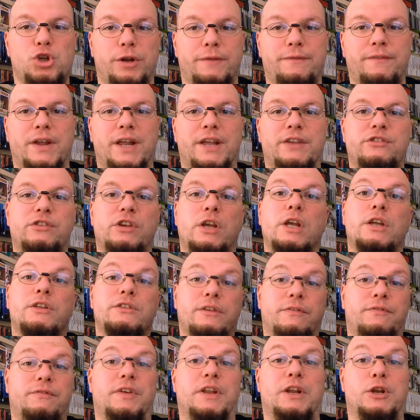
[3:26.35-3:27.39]
to the face
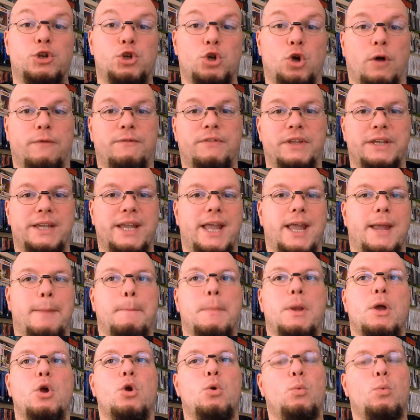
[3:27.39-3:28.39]
to finish off the game.